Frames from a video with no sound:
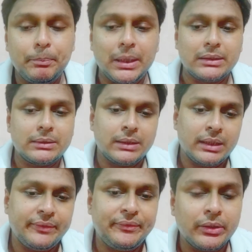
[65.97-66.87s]
but
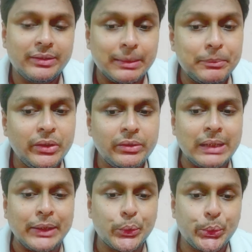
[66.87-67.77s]
for some
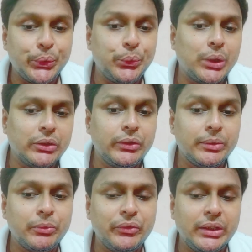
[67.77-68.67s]
reason I couldn't watch
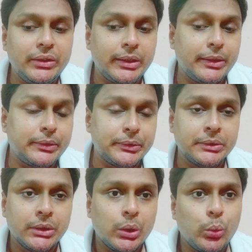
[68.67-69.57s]
this movie in
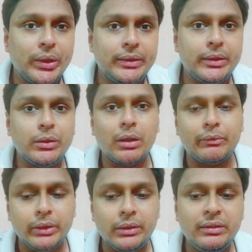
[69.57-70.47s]
theater when it
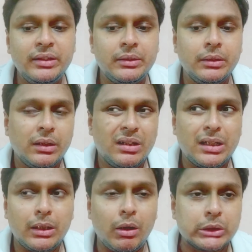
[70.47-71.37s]
got released in
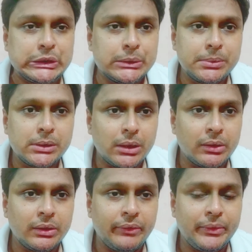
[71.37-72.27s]
October
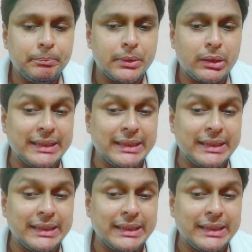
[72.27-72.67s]
or November.